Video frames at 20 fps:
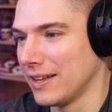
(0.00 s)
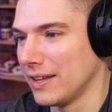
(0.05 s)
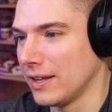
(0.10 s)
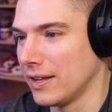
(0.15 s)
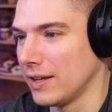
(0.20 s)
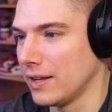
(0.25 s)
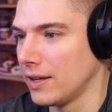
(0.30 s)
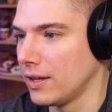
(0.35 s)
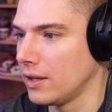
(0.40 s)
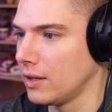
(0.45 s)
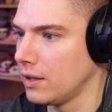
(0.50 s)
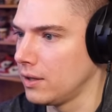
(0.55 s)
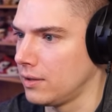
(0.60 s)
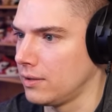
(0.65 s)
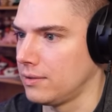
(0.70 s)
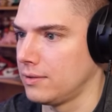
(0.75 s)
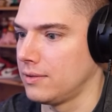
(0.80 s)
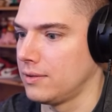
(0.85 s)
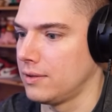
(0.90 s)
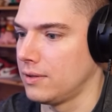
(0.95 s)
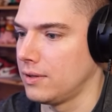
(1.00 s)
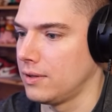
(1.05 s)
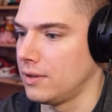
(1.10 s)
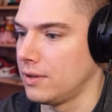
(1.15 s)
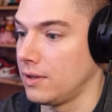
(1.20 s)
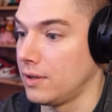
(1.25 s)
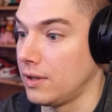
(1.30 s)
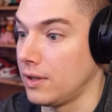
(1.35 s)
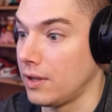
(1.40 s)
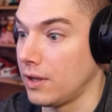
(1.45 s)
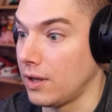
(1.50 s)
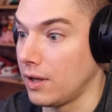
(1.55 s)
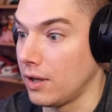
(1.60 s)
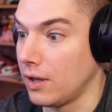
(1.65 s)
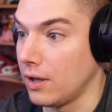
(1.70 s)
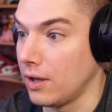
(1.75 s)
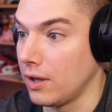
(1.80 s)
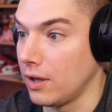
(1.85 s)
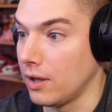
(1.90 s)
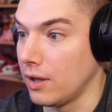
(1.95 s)

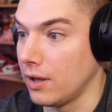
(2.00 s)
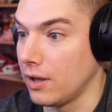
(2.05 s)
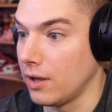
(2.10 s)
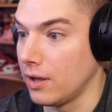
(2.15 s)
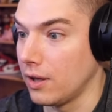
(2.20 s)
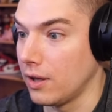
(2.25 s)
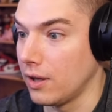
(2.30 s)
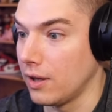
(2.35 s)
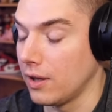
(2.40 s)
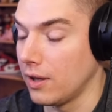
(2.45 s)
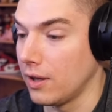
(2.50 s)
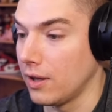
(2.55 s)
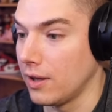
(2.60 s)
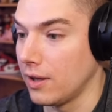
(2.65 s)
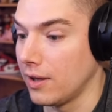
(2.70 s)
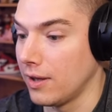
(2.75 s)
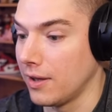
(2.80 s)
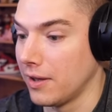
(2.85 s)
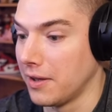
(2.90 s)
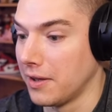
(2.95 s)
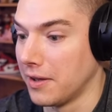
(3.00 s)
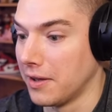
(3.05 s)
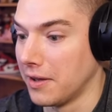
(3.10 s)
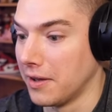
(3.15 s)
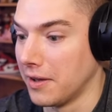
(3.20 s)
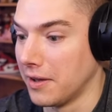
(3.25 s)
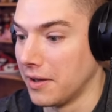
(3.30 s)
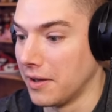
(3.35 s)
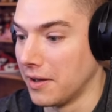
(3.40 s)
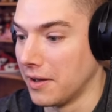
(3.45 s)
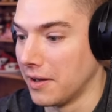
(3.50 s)
Nobody speaks.